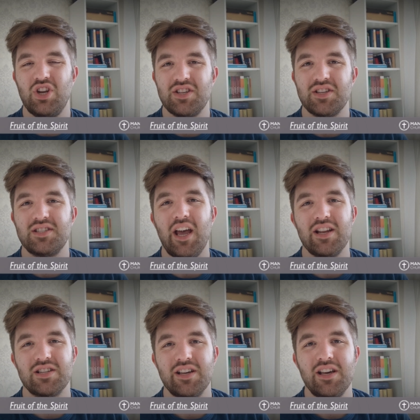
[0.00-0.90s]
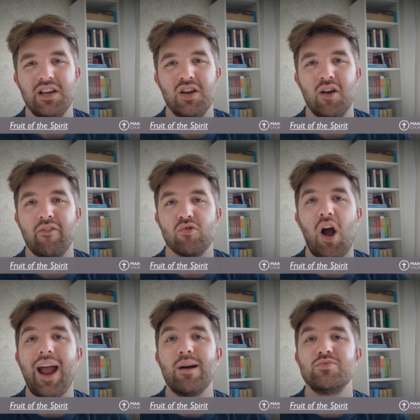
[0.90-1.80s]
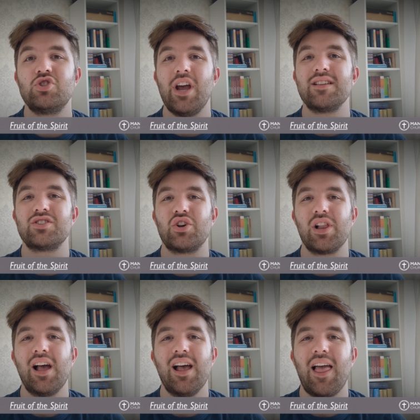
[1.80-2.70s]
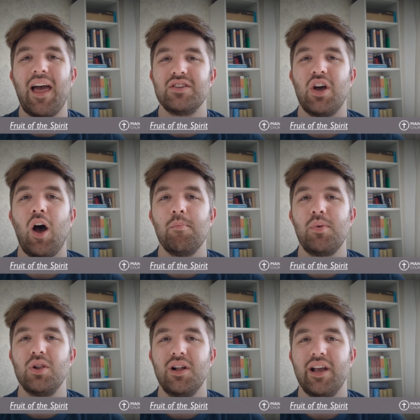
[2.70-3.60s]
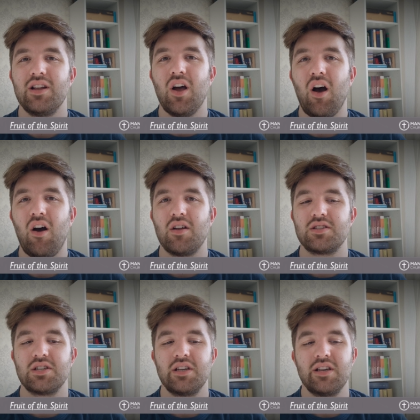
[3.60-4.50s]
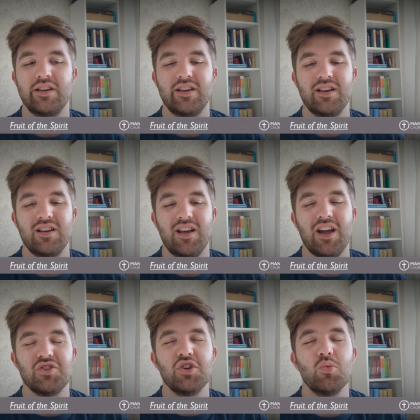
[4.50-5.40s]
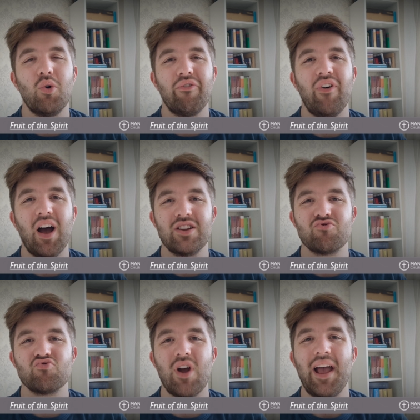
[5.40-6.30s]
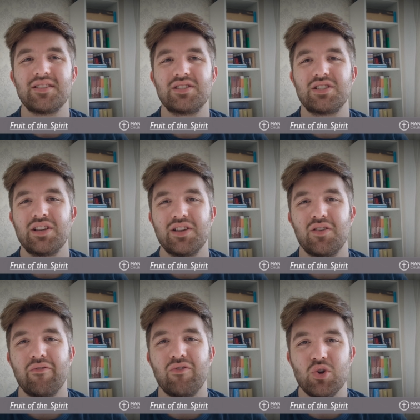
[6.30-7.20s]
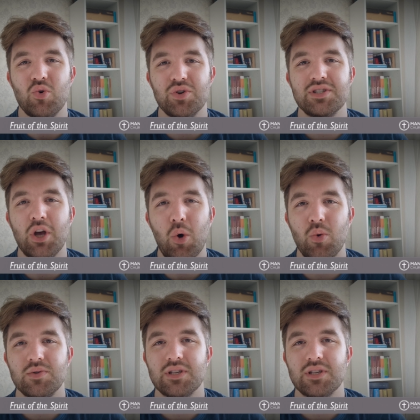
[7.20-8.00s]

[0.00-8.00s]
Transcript: Jesus said, for I am gentle and humble in heart, and you will find rest for your souls.